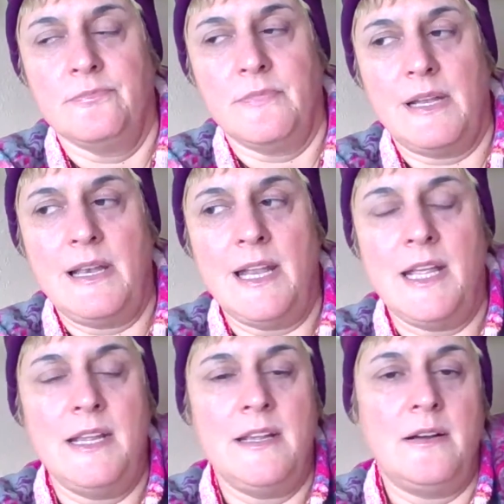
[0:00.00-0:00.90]

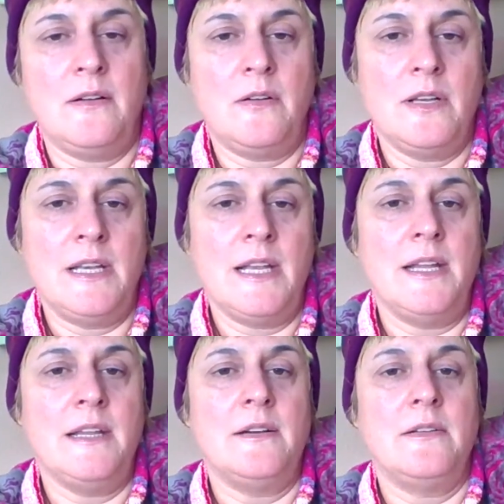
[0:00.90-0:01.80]
Layer on
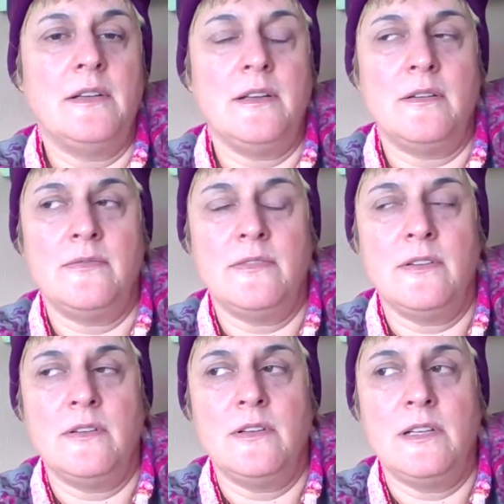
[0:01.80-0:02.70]
layer
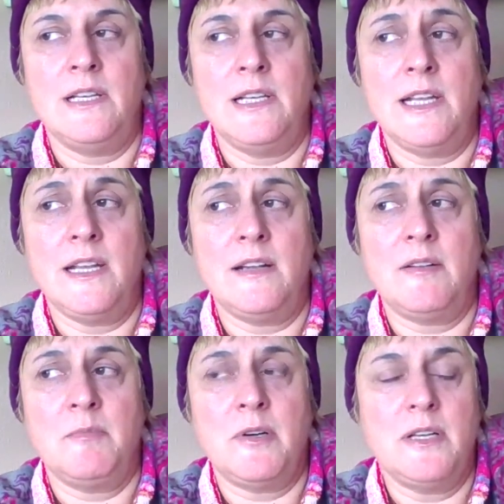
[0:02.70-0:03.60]
on layer
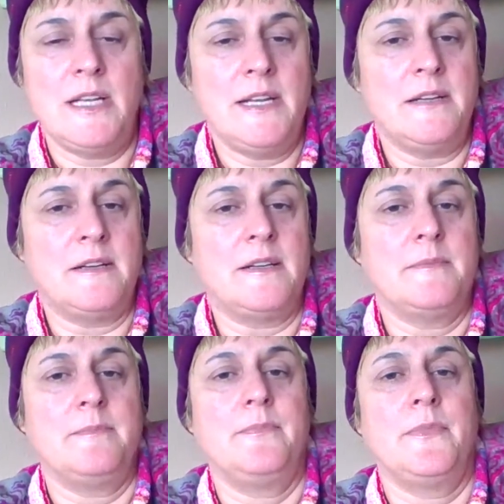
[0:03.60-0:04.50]
upon layer.
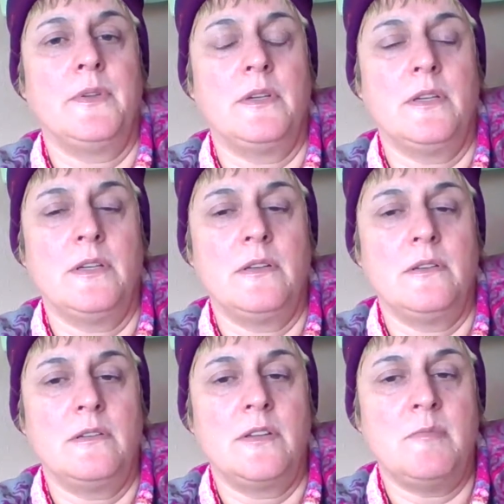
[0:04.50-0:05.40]
Okay.
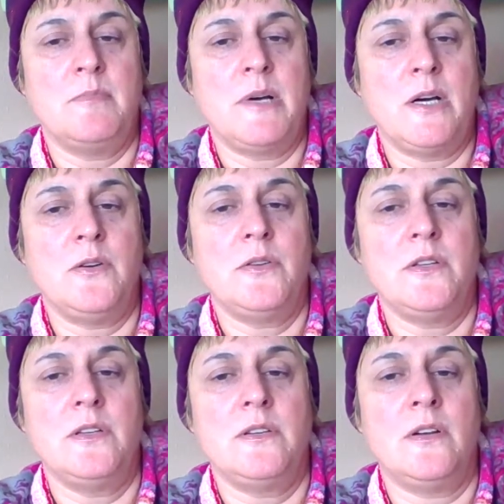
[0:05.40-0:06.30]

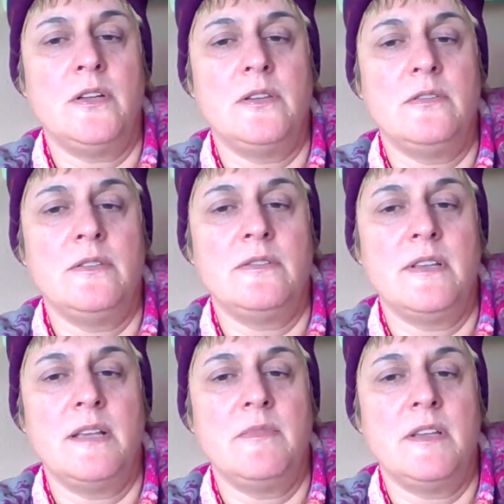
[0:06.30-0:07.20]
Compounded onto the
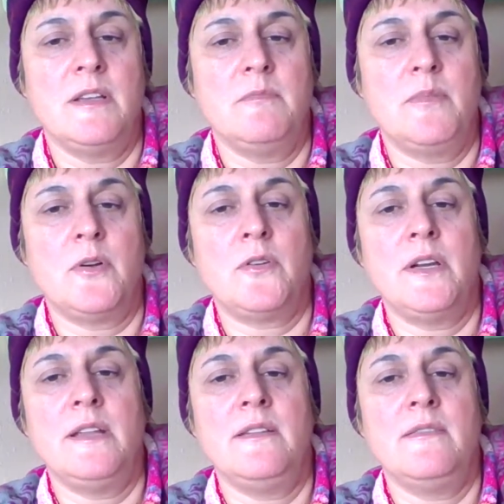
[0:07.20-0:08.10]
same thing,
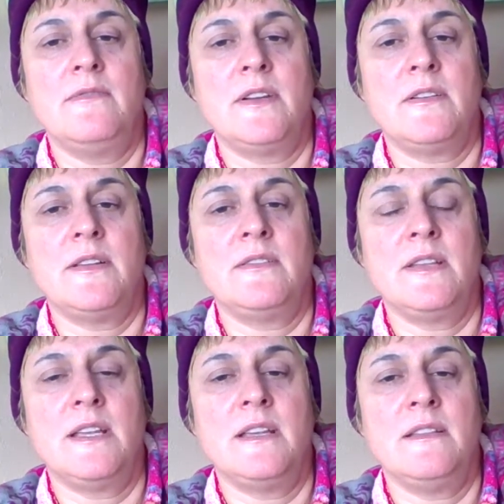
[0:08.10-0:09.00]
buried the very
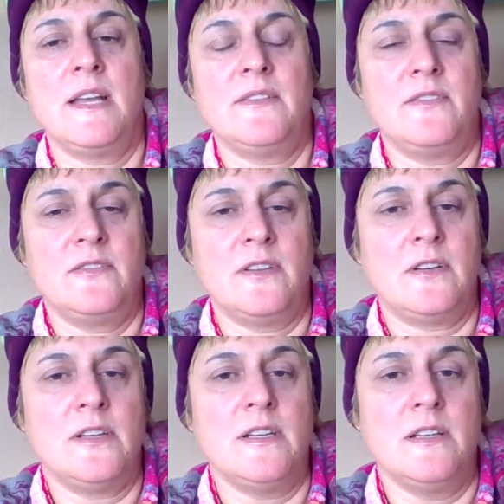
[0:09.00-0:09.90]
thing that
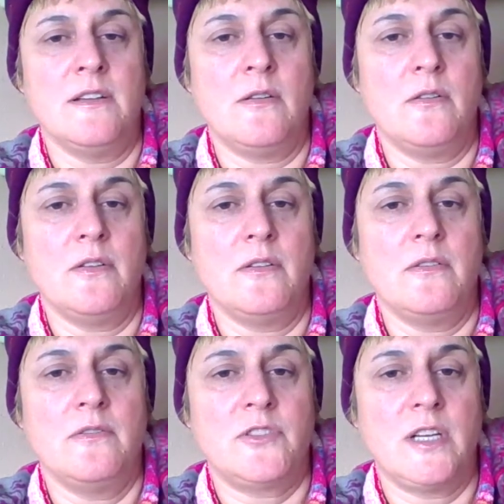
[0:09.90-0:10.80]
started the whole
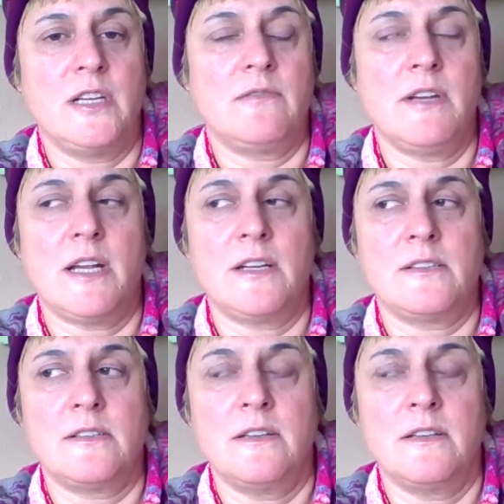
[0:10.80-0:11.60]
chain reaction.